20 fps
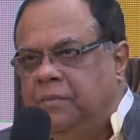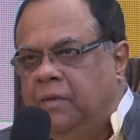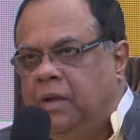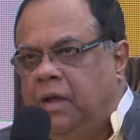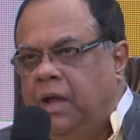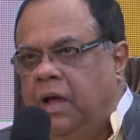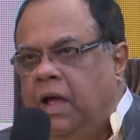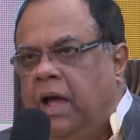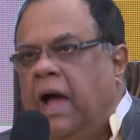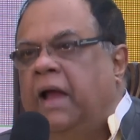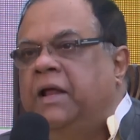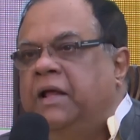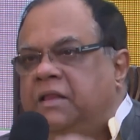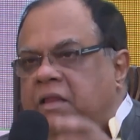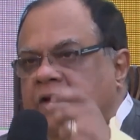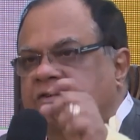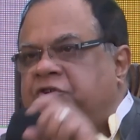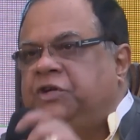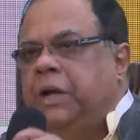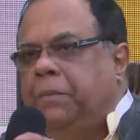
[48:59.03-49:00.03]
And in the
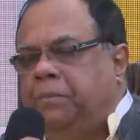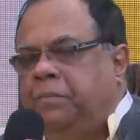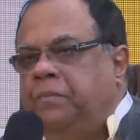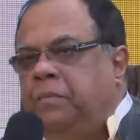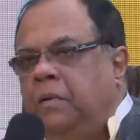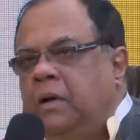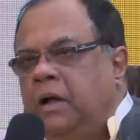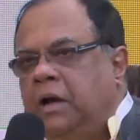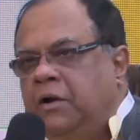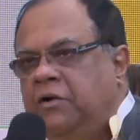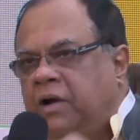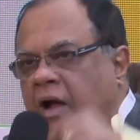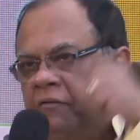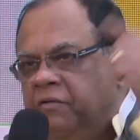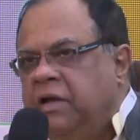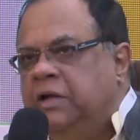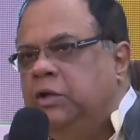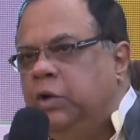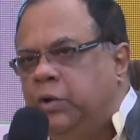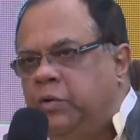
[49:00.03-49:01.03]
ship traveling
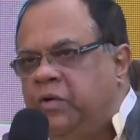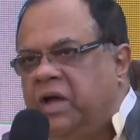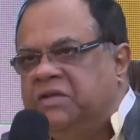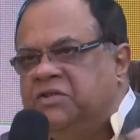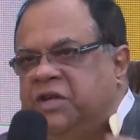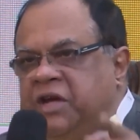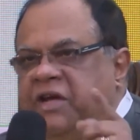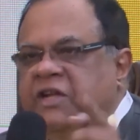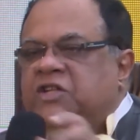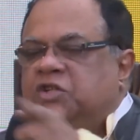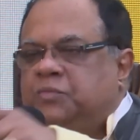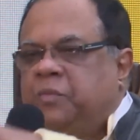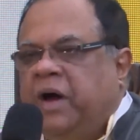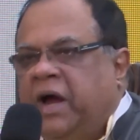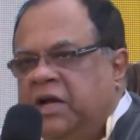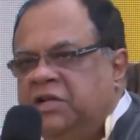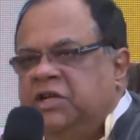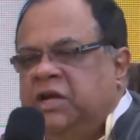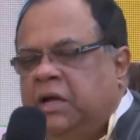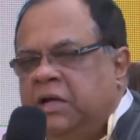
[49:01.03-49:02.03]
to US, he inspired
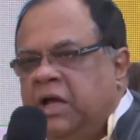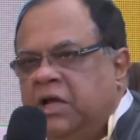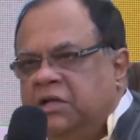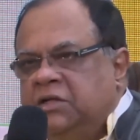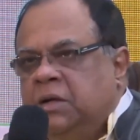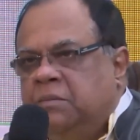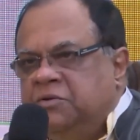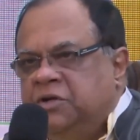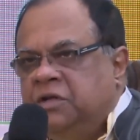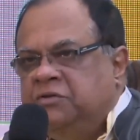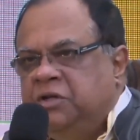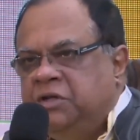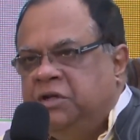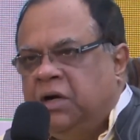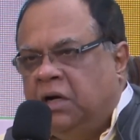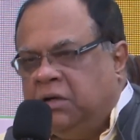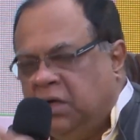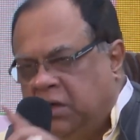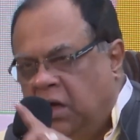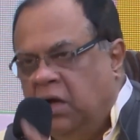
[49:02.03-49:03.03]
Jamshedji
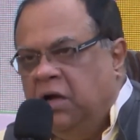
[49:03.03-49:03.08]
Tata.